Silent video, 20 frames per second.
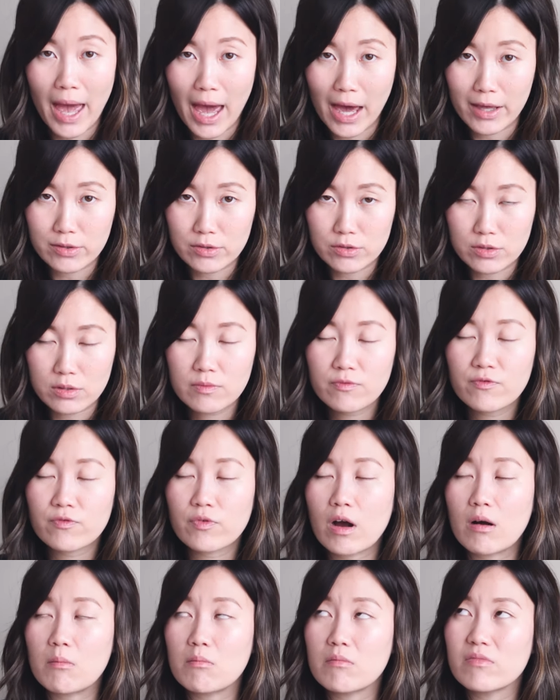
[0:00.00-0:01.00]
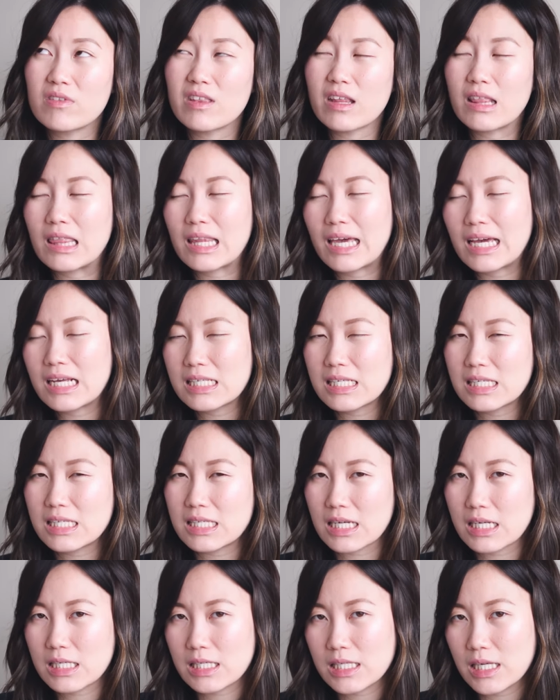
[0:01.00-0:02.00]
pattern from the late
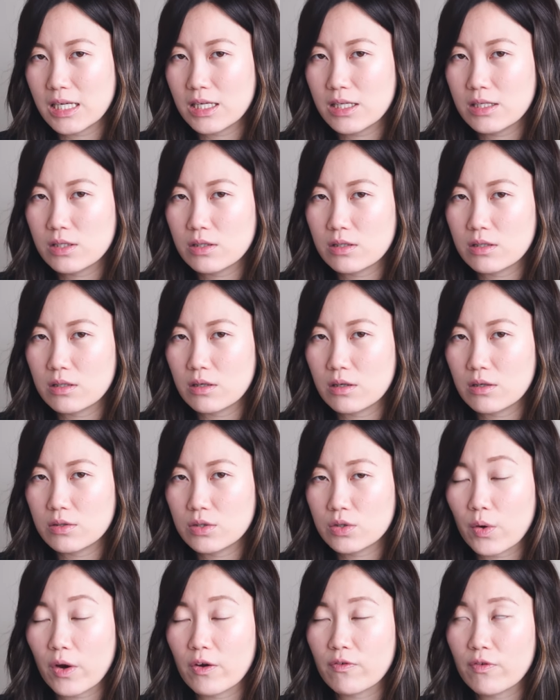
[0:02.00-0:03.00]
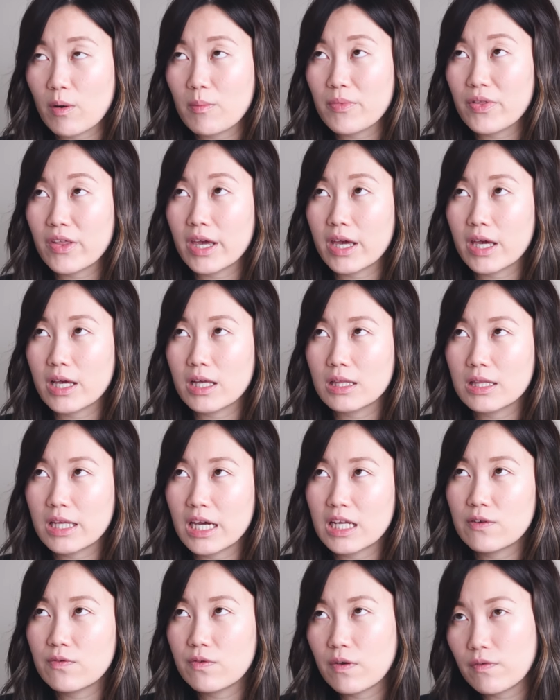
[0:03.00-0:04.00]
60s sorry, from the
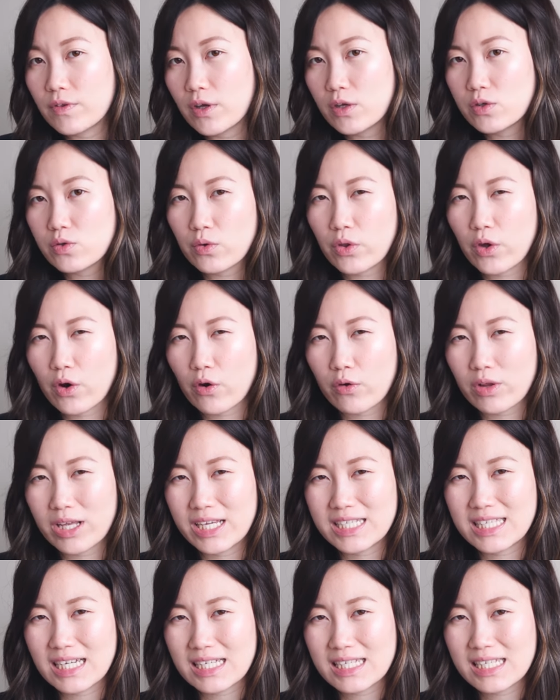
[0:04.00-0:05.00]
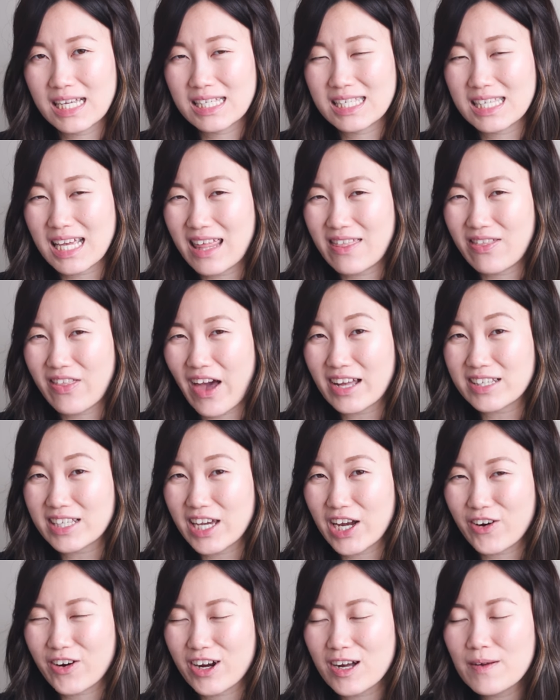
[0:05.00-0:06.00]
late 50s or the early 60s in
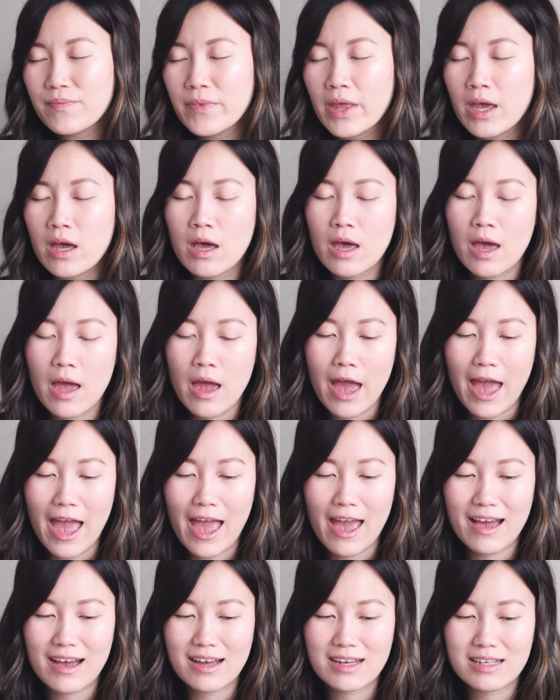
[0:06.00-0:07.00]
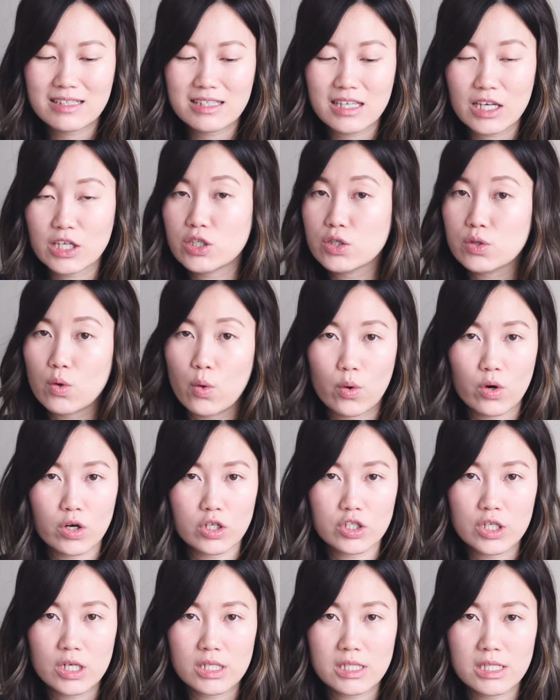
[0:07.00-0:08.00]
that era. And it's
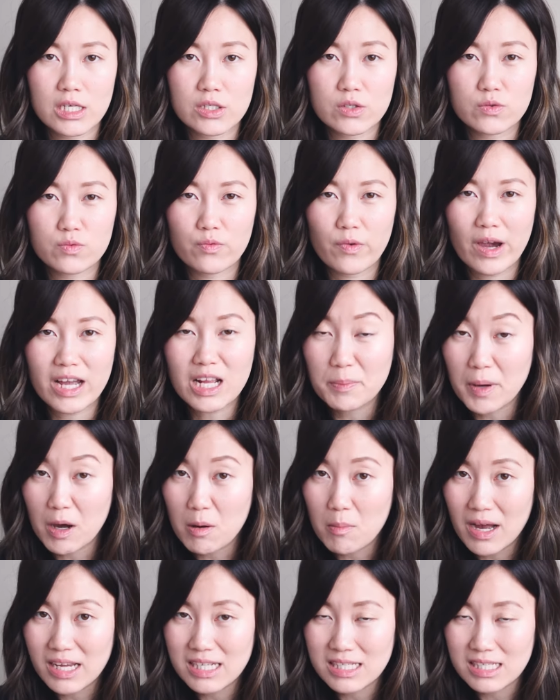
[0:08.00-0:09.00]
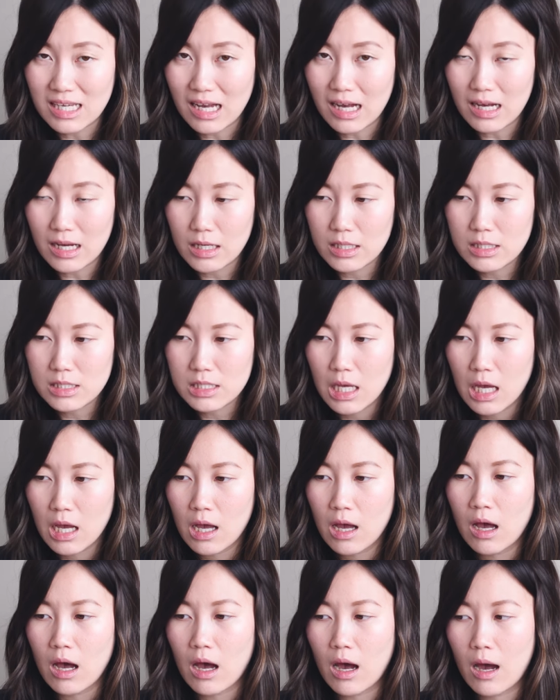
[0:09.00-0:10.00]
gorgeous. It's right about my size.
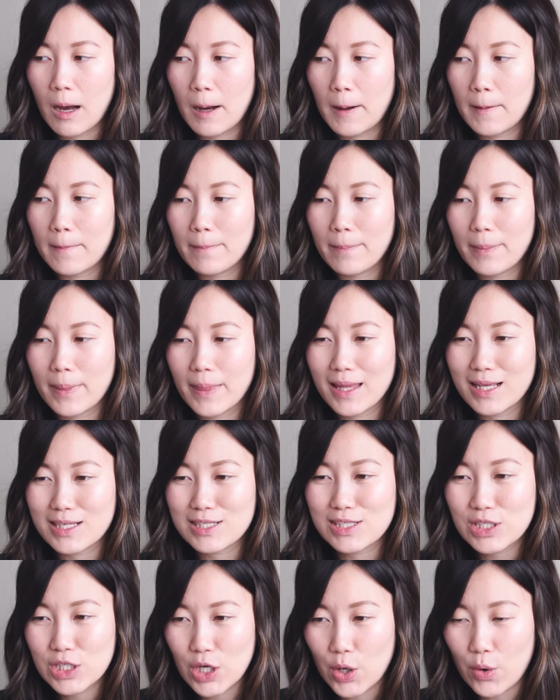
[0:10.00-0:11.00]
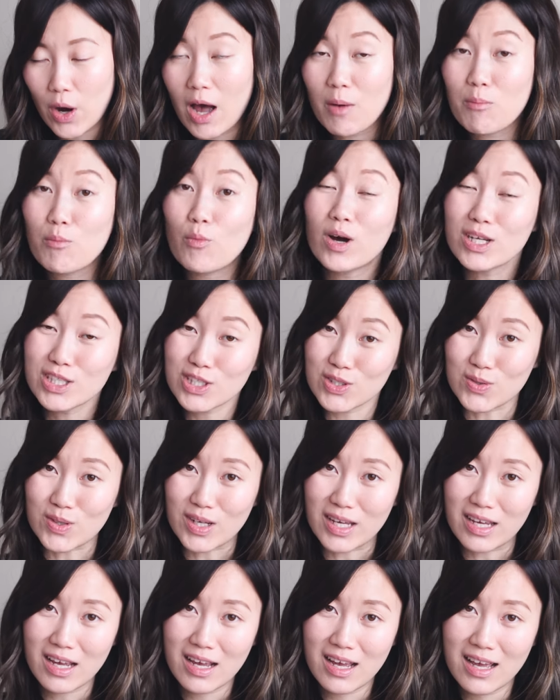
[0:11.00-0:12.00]
Um, so I'm
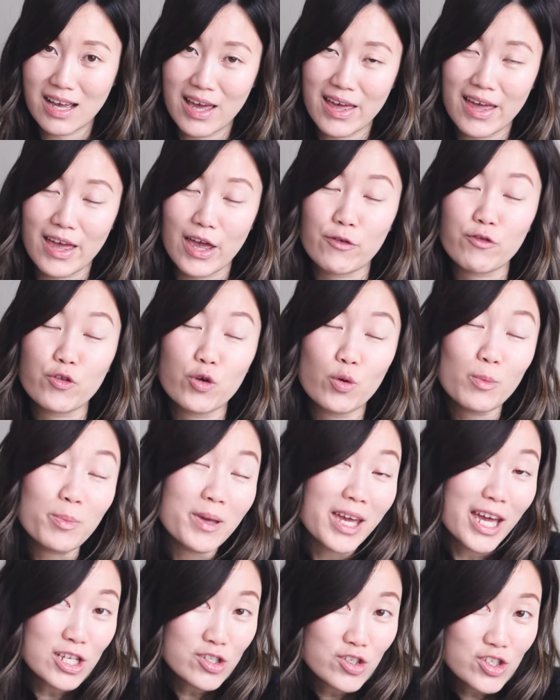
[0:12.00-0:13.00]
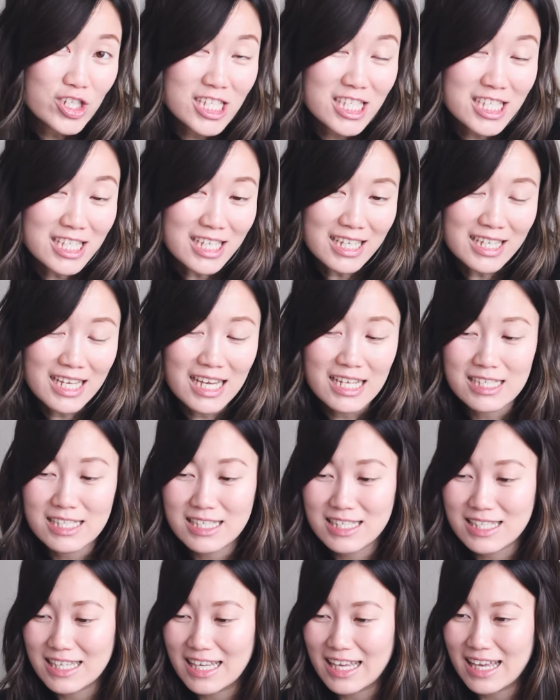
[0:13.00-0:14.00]
wondering if you would be interested in
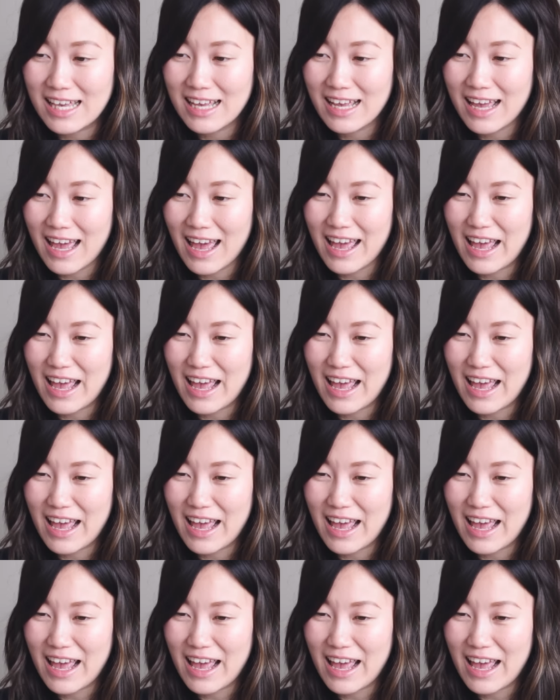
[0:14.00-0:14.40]
seeing